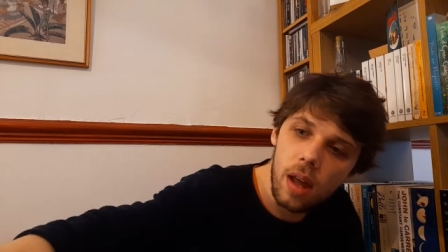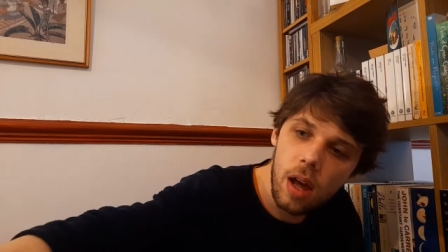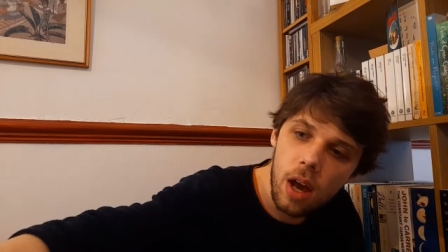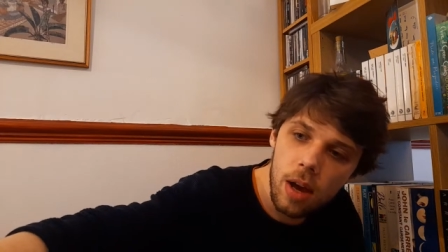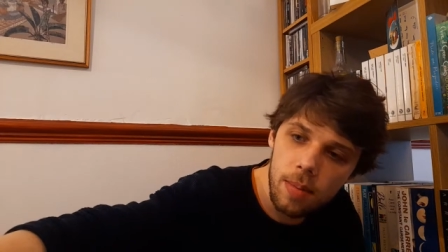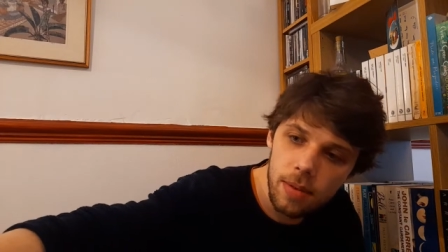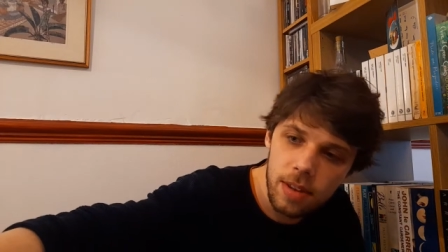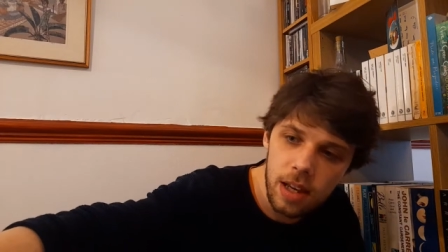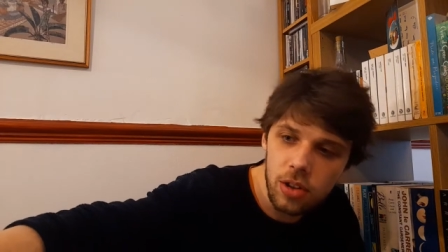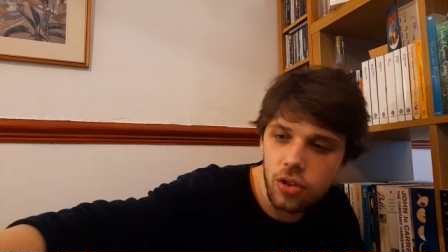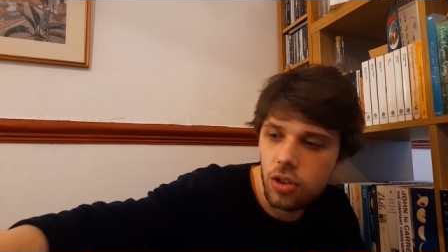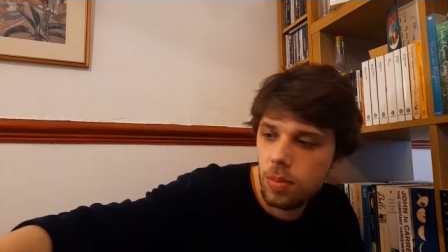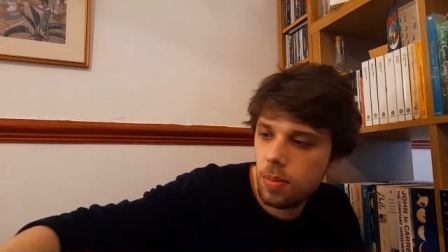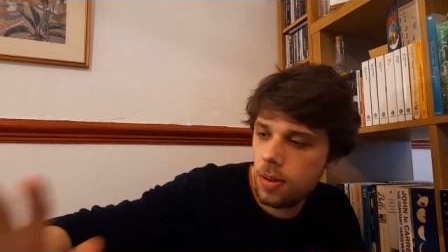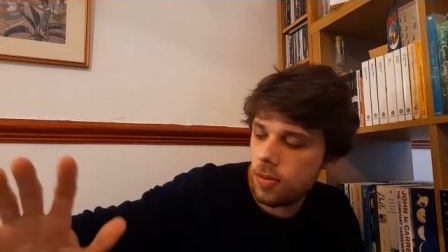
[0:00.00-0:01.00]
So that
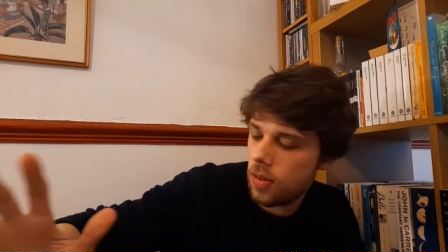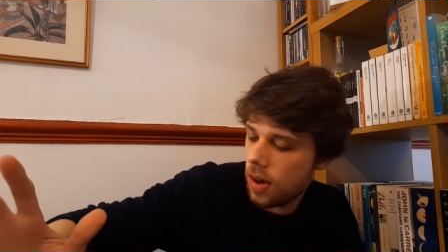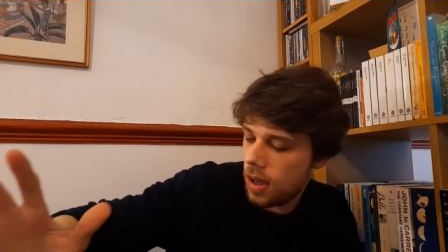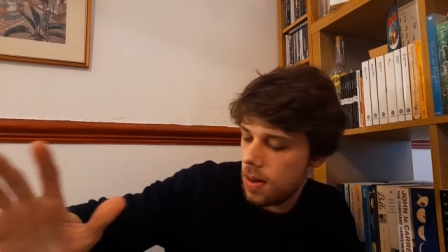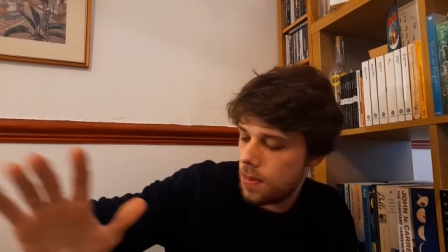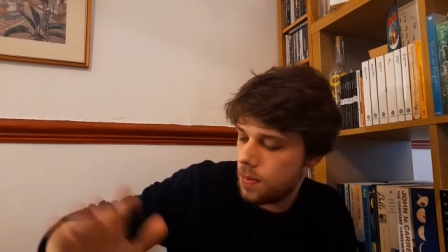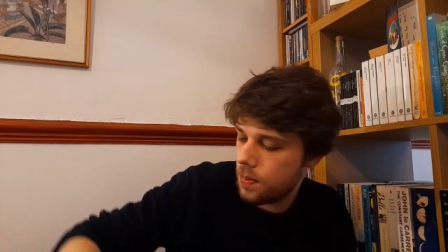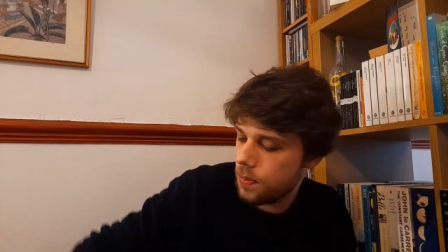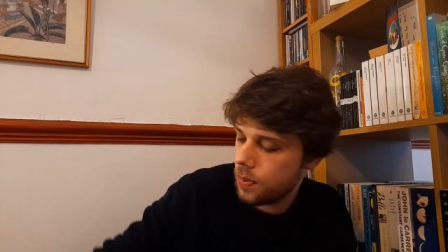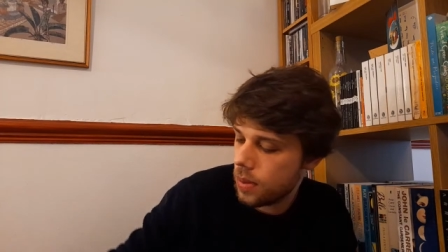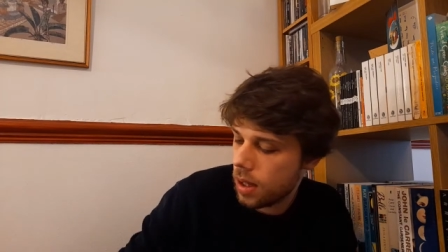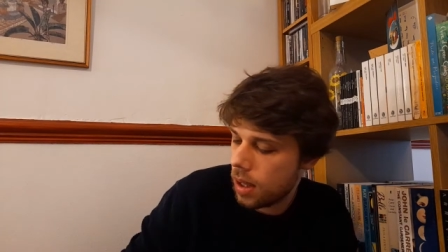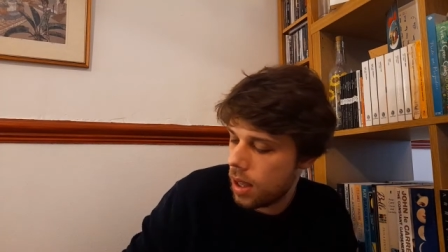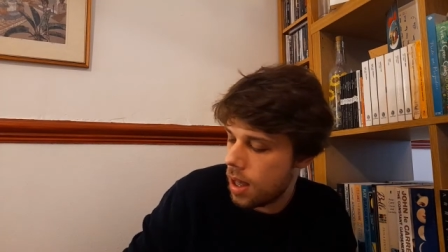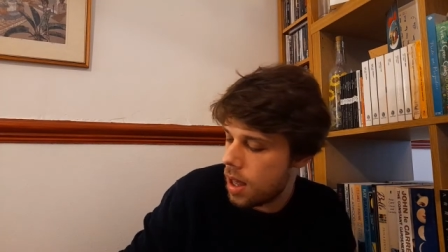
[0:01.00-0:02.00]
should be fine.
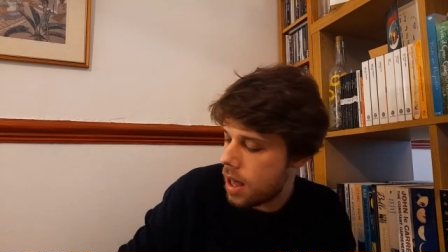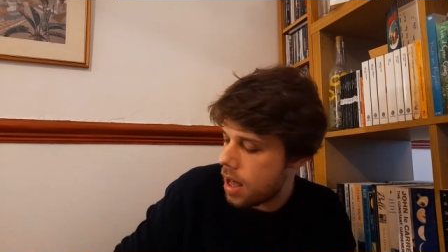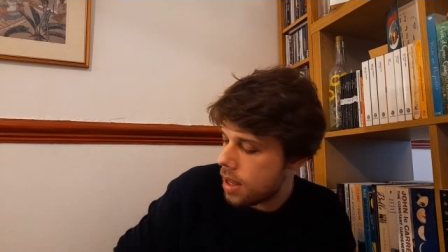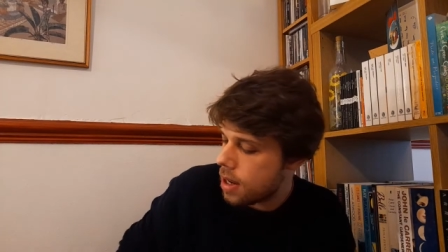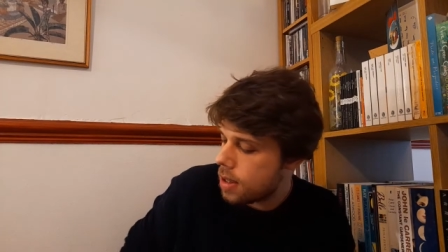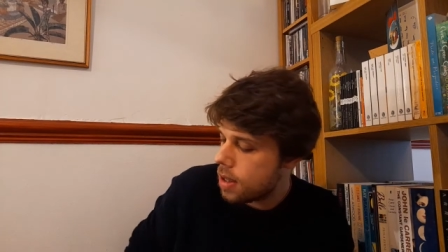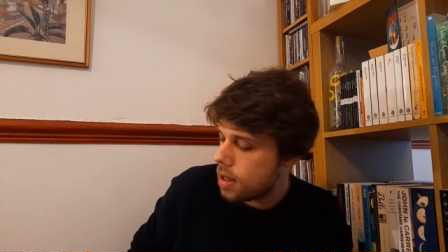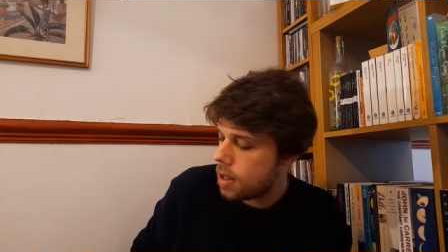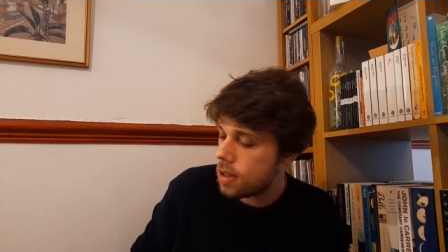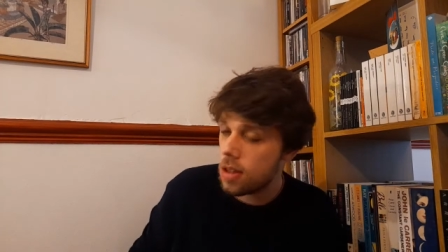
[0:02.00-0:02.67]
And then